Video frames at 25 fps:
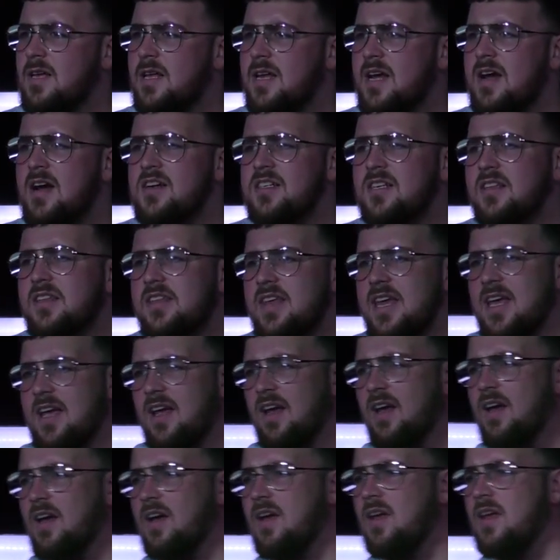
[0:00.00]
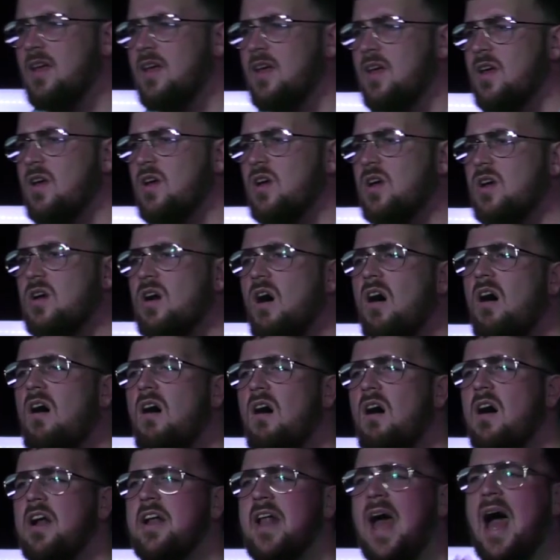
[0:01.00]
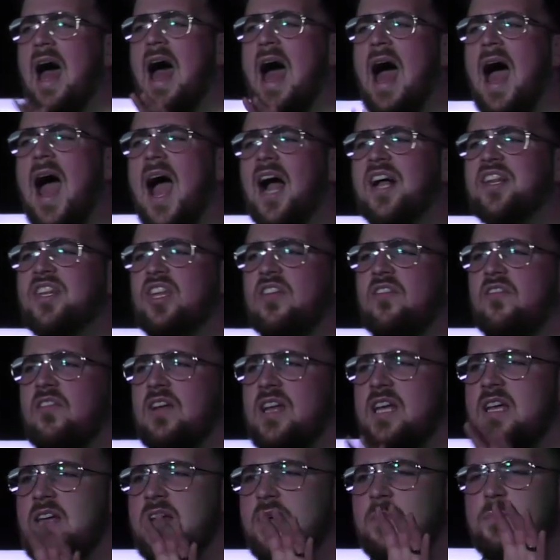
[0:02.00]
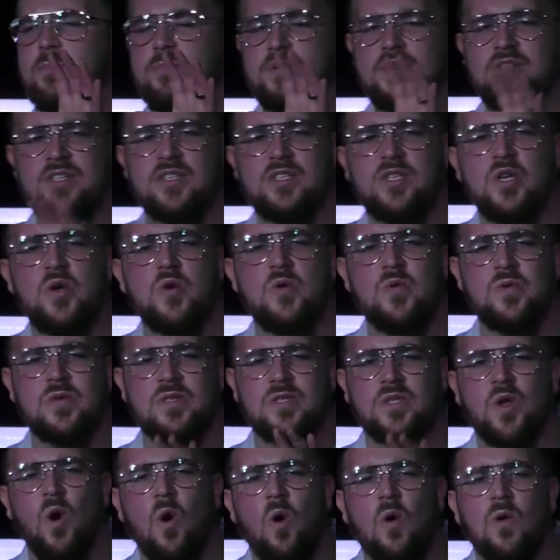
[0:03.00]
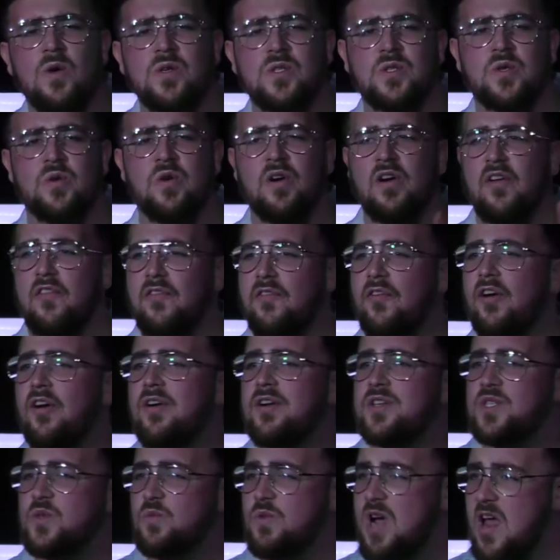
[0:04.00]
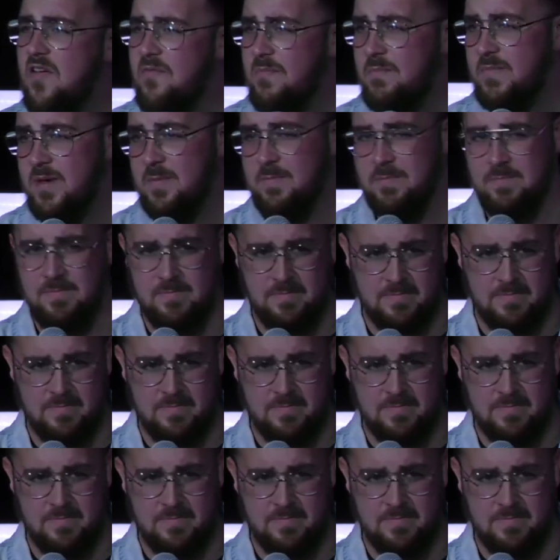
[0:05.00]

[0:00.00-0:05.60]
Here's the thing. God actively pursues those who are the furthest away from him.